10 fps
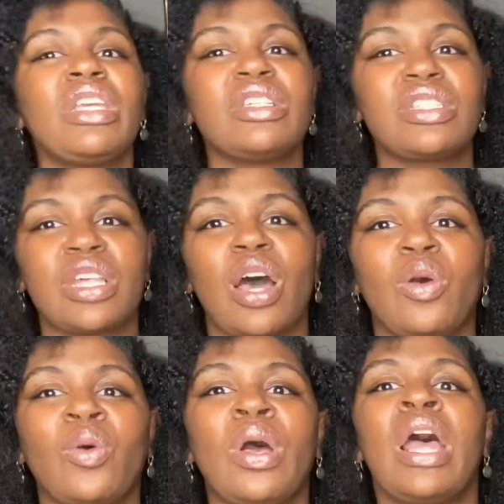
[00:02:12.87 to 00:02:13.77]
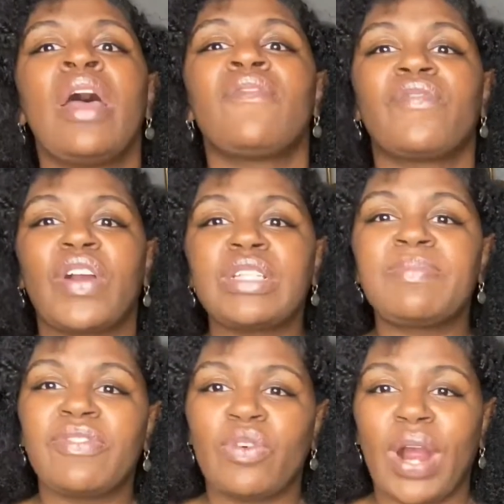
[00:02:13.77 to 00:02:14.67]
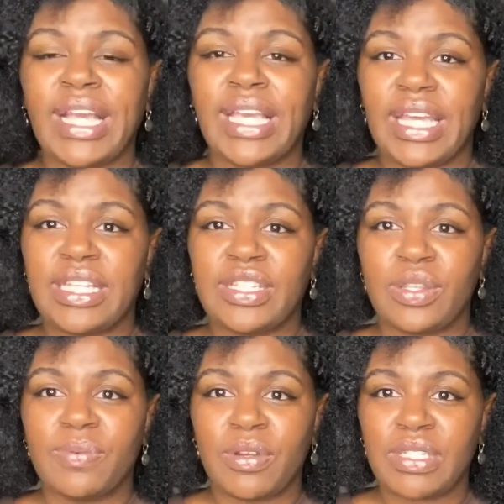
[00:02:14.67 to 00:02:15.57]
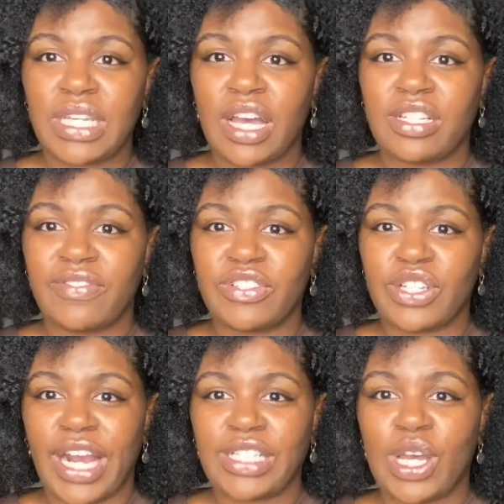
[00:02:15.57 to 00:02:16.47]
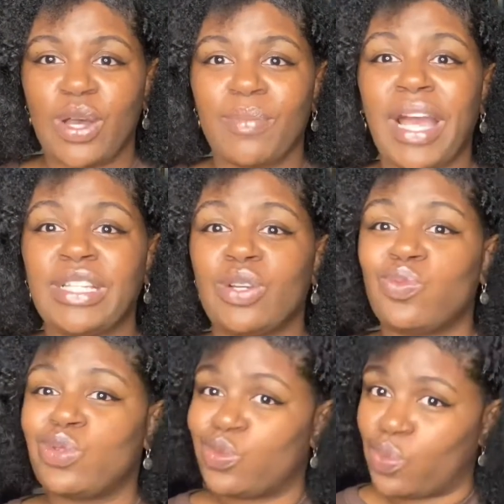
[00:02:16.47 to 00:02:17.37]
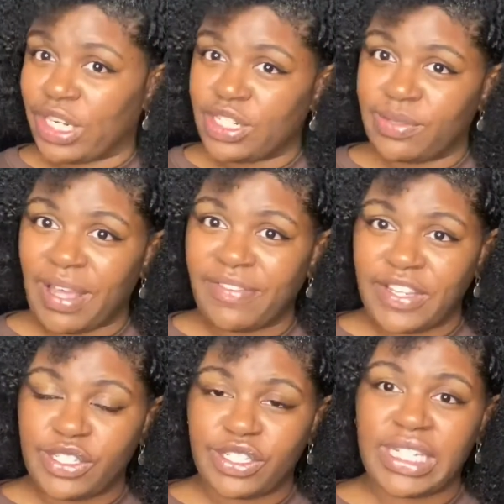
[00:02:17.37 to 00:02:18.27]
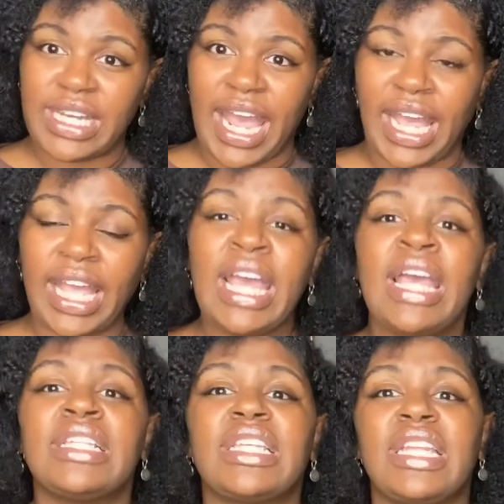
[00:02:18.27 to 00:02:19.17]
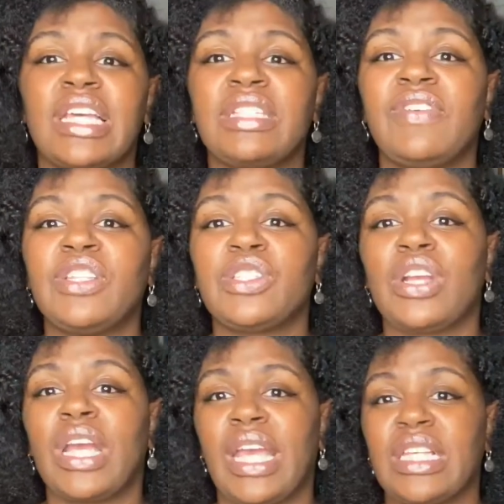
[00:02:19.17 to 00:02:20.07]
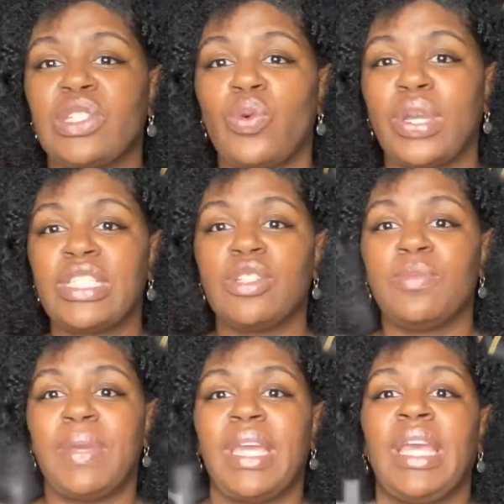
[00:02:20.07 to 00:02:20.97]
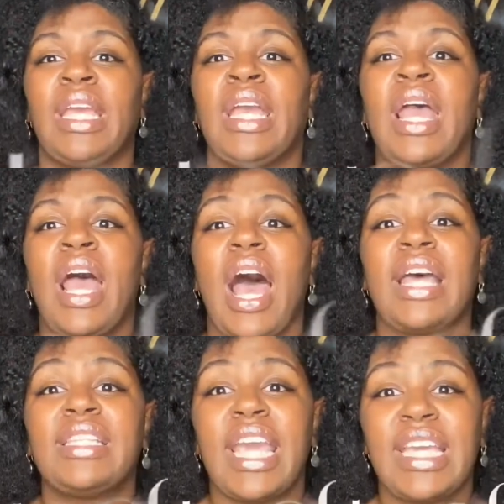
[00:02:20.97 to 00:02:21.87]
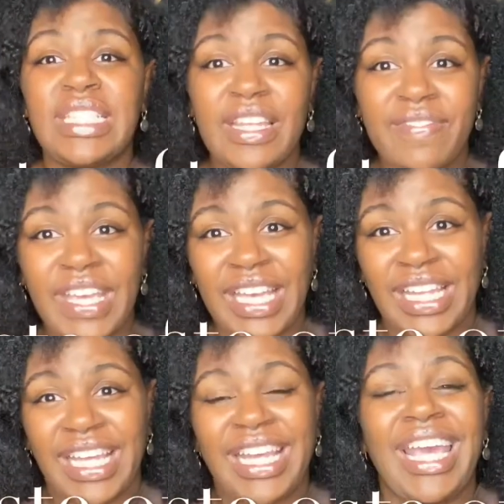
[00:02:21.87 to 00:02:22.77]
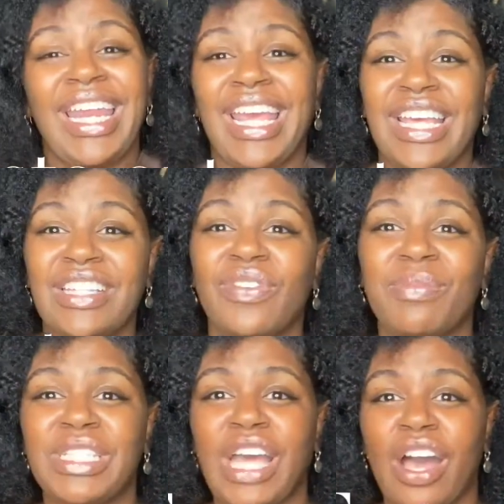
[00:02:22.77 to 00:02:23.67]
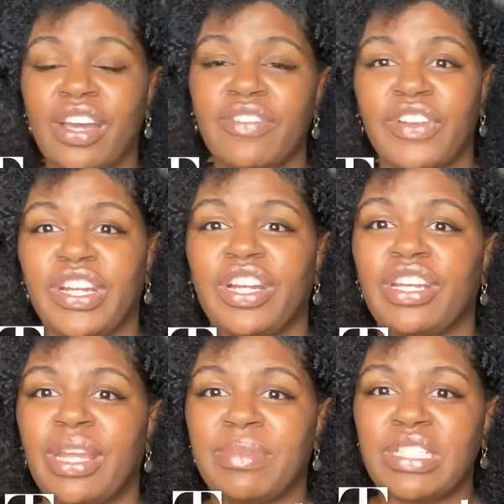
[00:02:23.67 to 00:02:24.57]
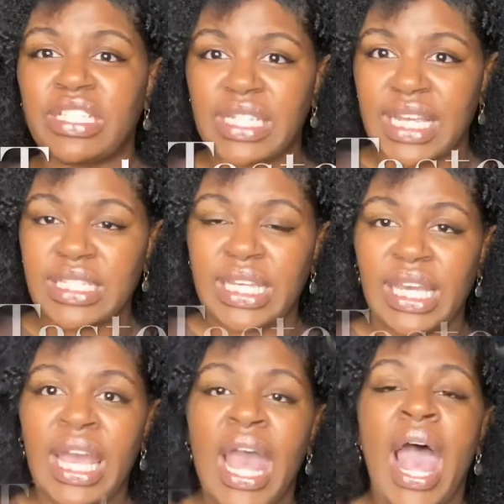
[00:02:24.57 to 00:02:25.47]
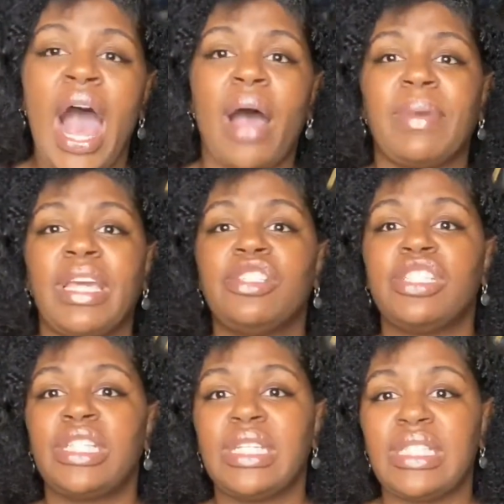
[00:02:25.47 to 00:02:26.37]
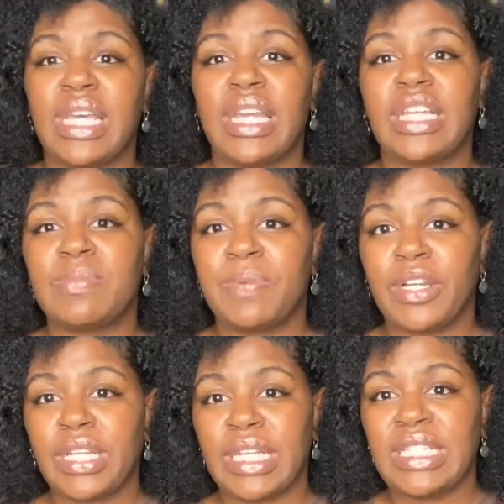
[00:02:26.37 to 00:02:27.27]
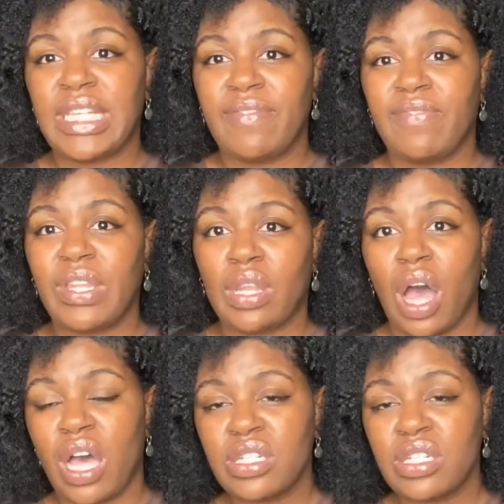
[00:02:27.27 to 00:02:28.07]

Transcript: So first, before I get into the pros and cons of a tract home, I do want to do my feature today. Today's feature is going to be a taste of healing. It is from a childhood friend. Her name is Jadacy, and she did experience infant loss.